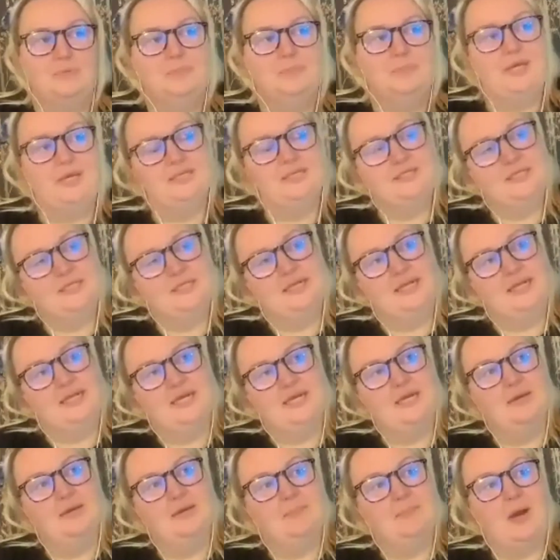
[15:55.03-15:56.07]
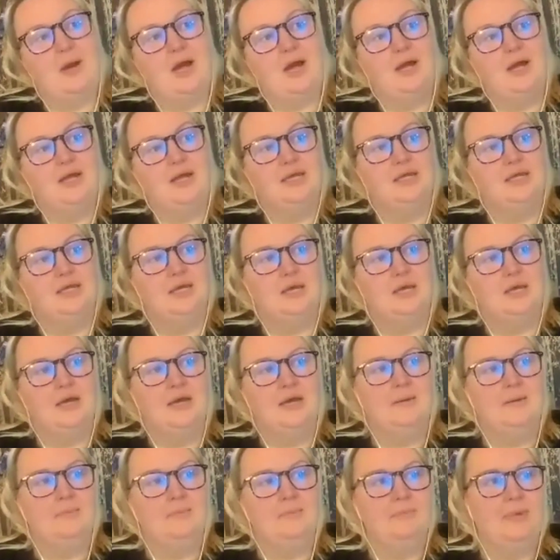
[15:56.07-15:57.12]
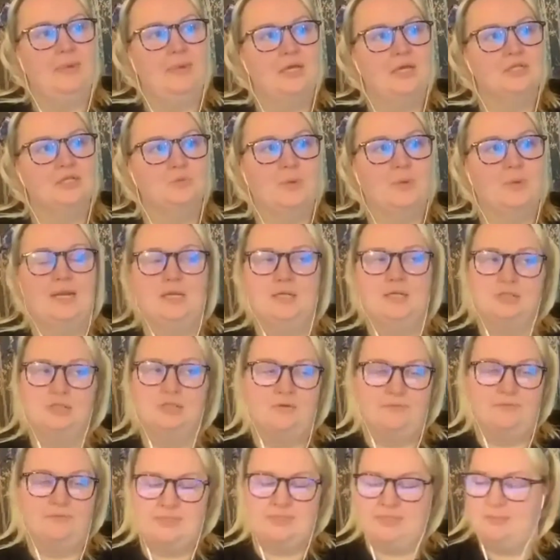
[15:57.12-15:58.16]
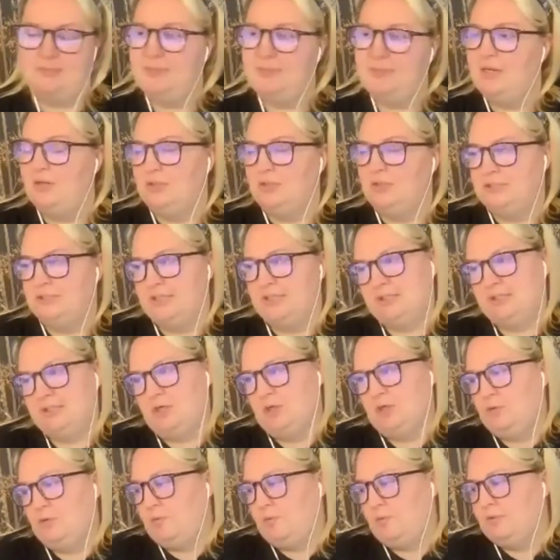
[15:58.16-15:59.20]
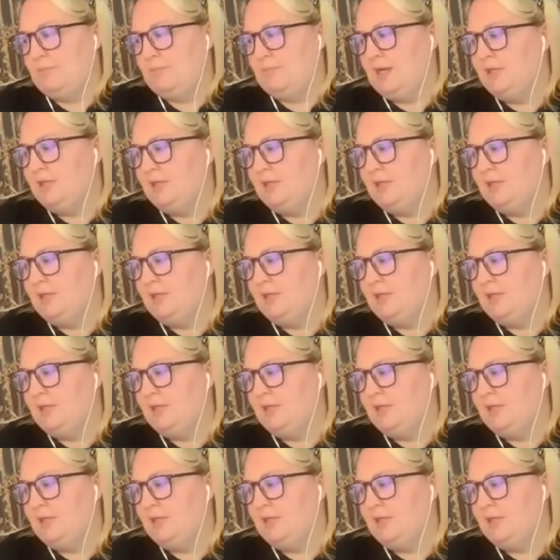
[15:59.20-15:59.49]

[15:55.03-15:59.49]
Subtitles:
basically my as well as obviously being on TikTok with my